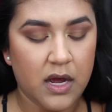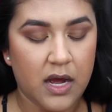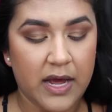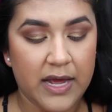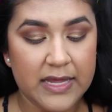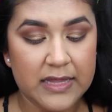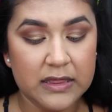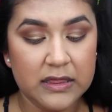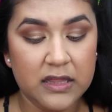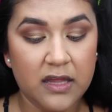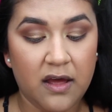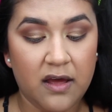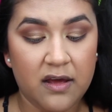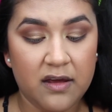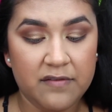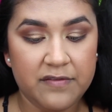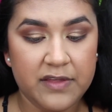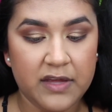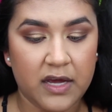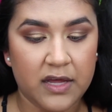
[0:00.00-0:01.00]
I
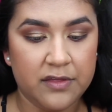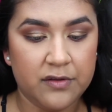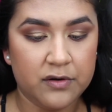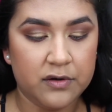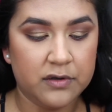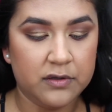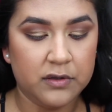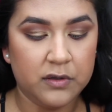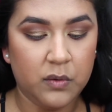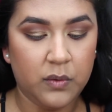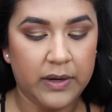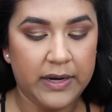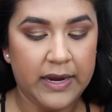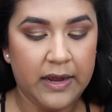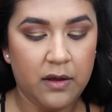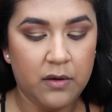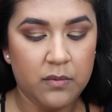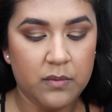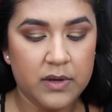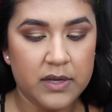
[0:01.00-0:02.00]
love the other
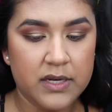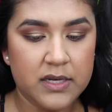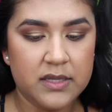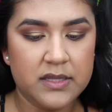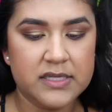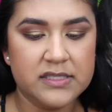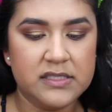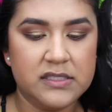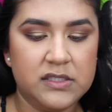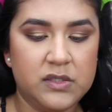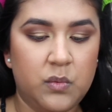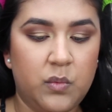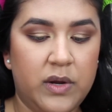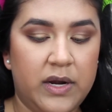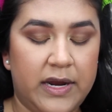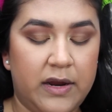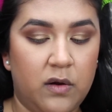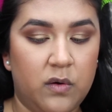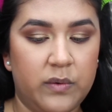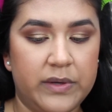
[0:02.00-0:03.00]
L'Oreal one. This is the one
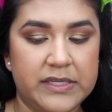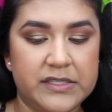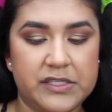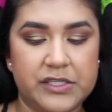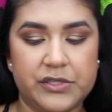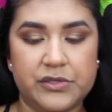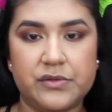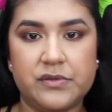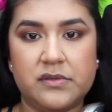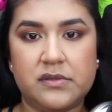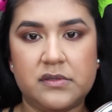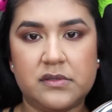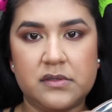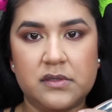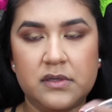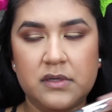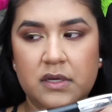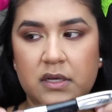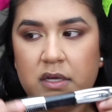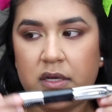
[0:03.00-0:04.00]
I always use,
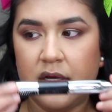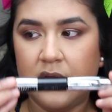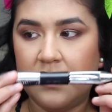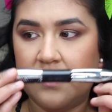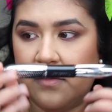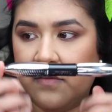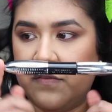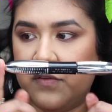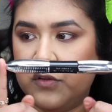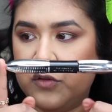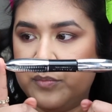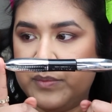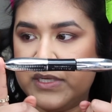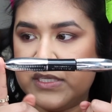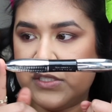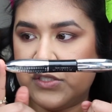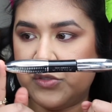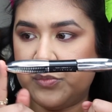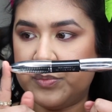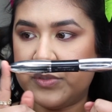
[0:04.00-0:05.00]
the
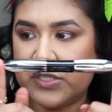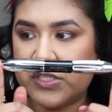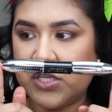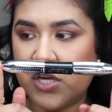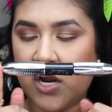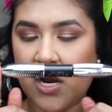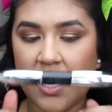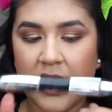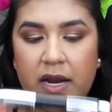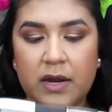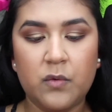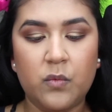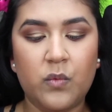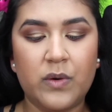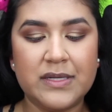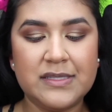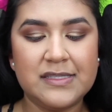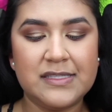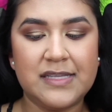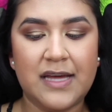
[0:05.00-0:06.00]
Voluminous Superstar, and
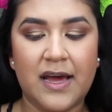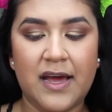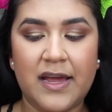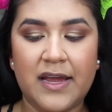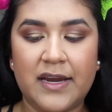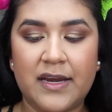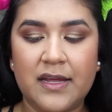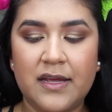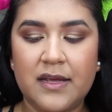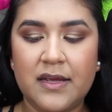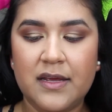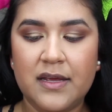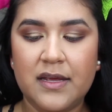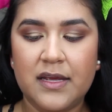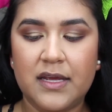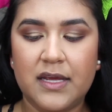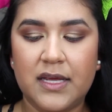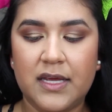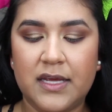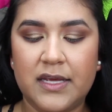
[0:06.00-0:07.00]
one side
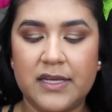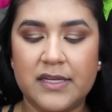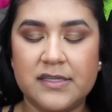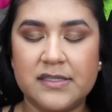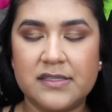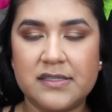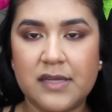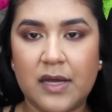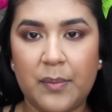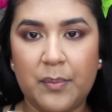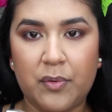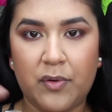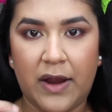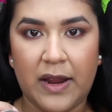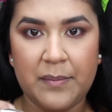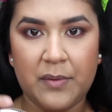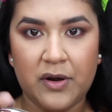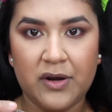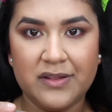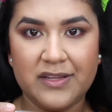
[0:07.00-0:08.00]
is a
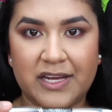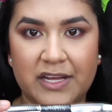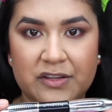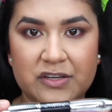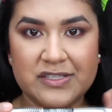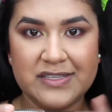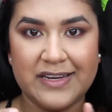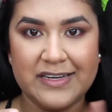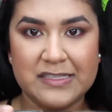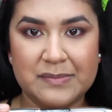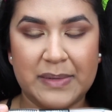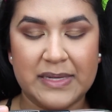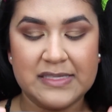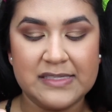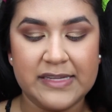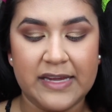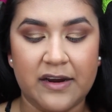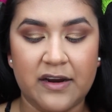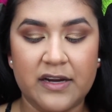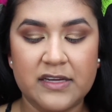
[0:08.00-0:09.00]
primer and the other side is
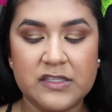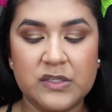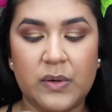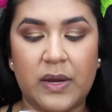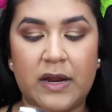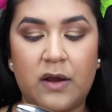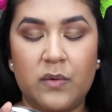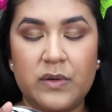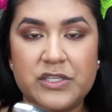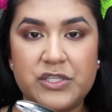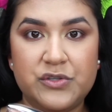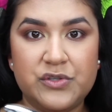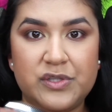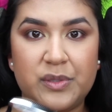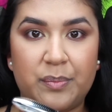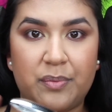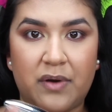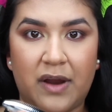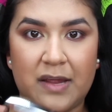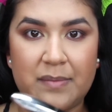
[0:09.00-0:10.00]
mascara, so I always use
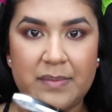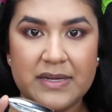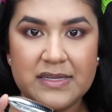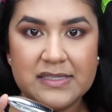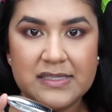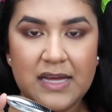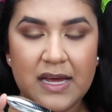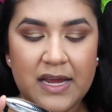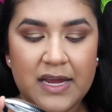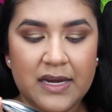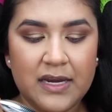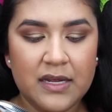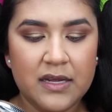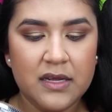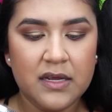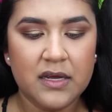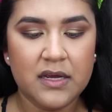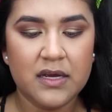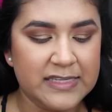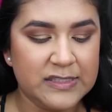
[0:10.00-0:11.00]
the priming side.
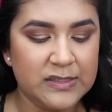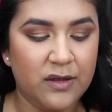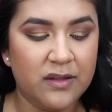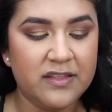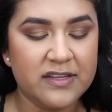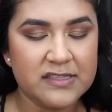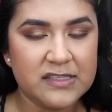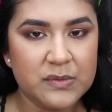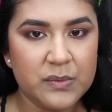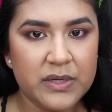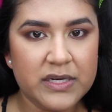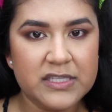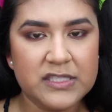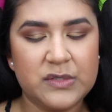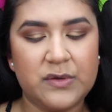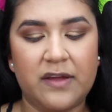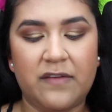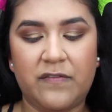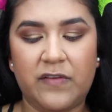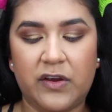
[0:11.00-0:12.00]
I saw this one and
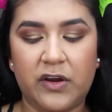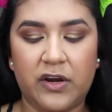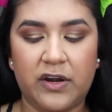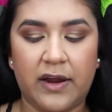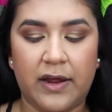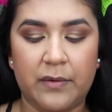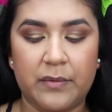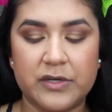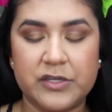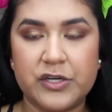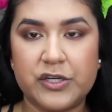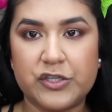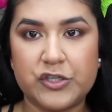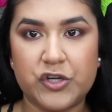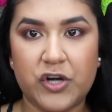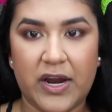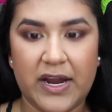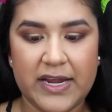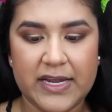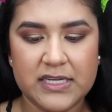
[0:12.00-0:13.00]
so I figured I would
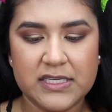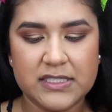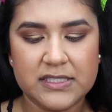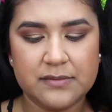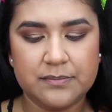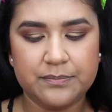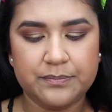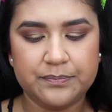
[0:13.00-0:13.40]
try it.